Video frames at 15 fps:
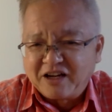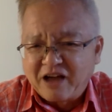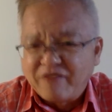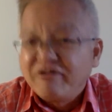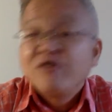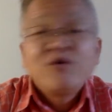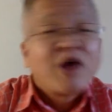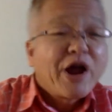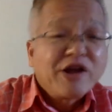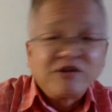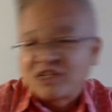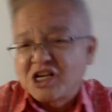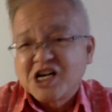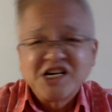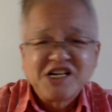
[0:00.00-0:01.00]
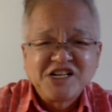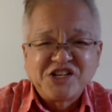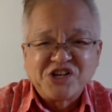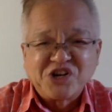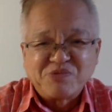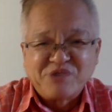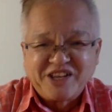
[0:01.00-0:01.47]
Everywhere you turn,
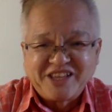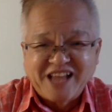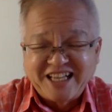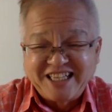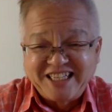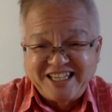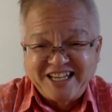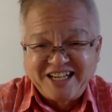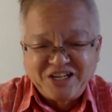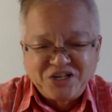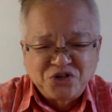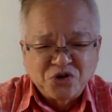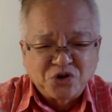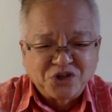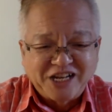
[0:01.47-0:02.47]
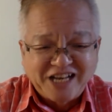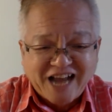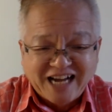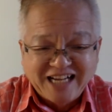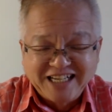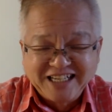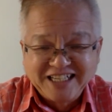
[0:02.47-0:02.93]
there will be Nanjing salted duck.